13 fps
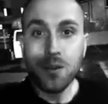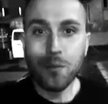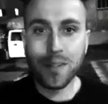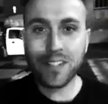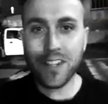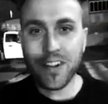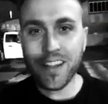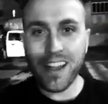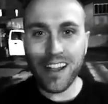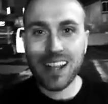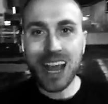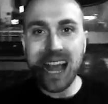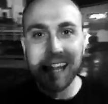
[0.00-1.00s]
What's going
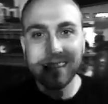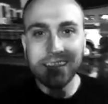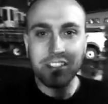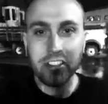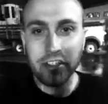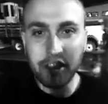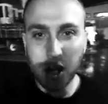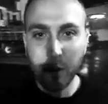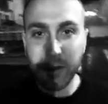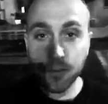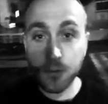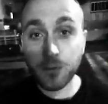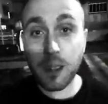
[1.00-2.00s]
on, guys? This is
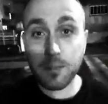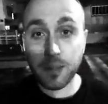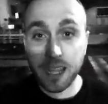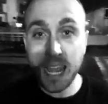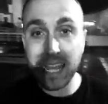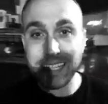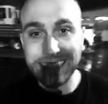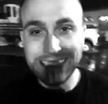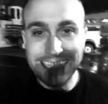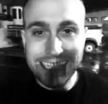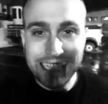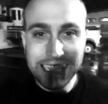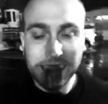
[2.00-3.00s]
Joey from Krav Maga
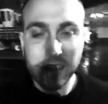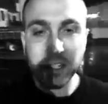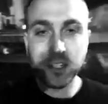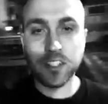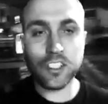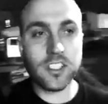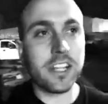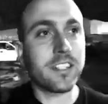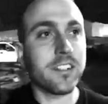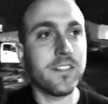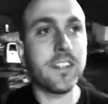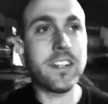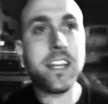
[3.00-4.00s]
XD, your
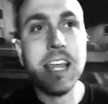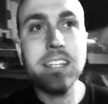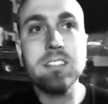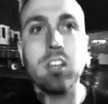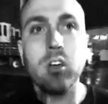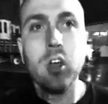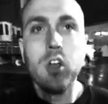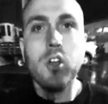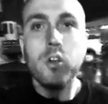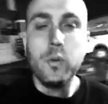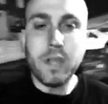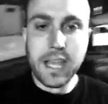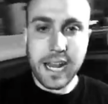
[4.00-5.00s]
instructor for tonight. So
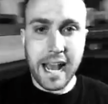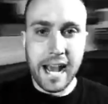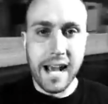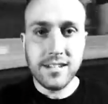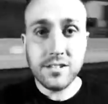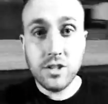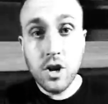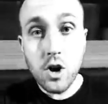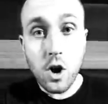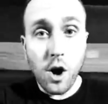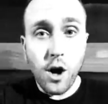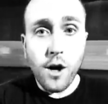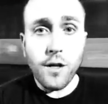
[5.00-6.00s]
we get asked
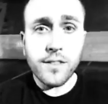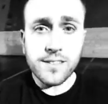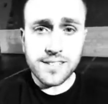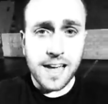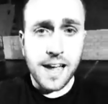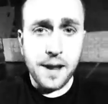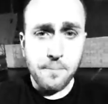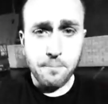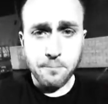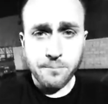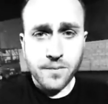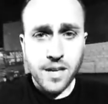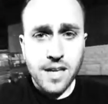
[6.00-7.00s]
all the time,
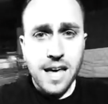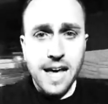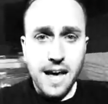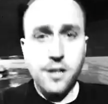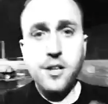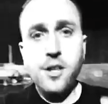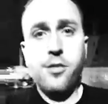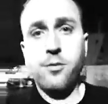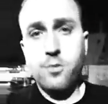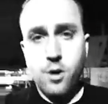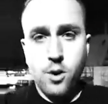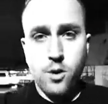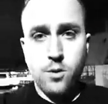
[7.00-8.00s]
how do you
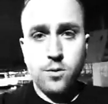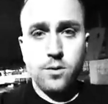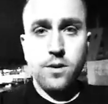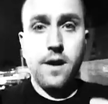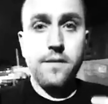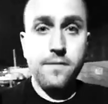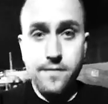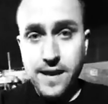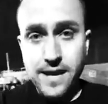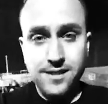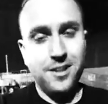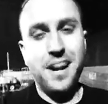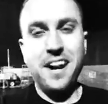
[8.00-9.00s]
throw a
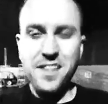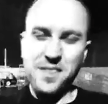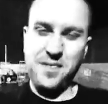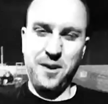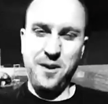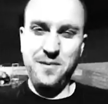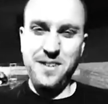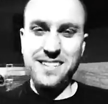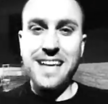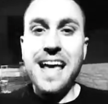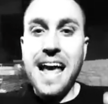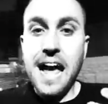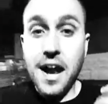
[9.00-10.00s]
fist? Or how do you throw a
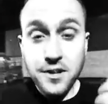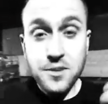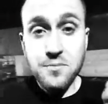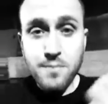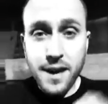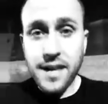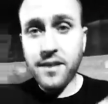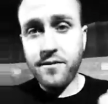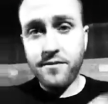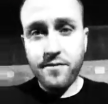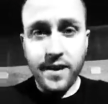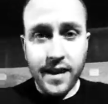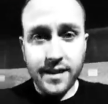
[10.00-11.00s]
fist? How do you make a
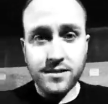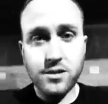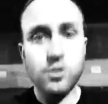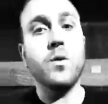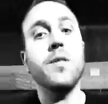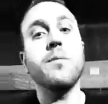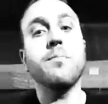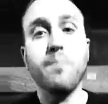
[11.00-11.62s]
fist when